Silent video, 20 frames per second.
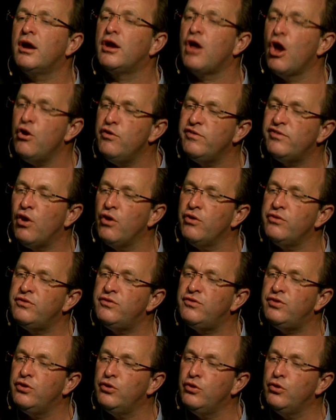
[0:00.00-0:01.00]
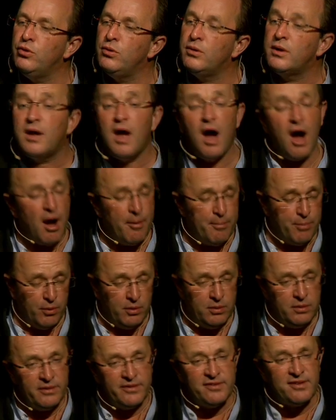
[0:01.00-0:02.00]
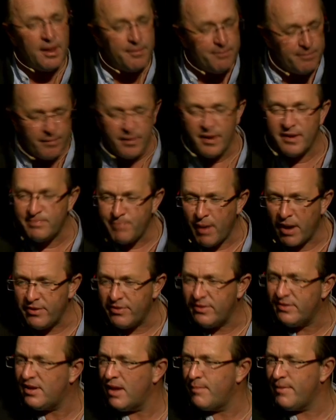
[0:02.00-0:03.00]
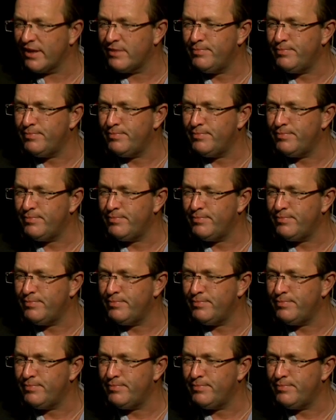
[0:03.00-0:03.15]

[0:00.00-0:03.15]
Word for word: goes on to Kabul same, as part of the same